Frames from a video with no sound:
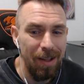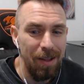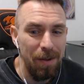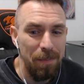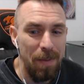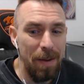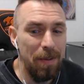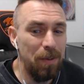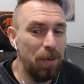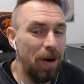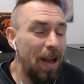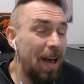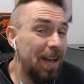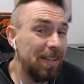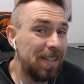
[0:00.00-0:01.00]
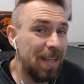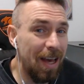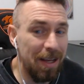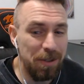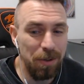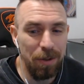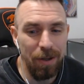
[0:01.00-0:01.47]
Maybe we're ahead of
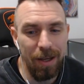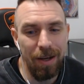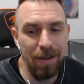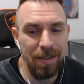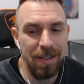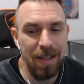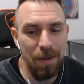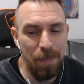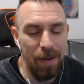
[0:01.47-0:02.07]
schedule. Here's the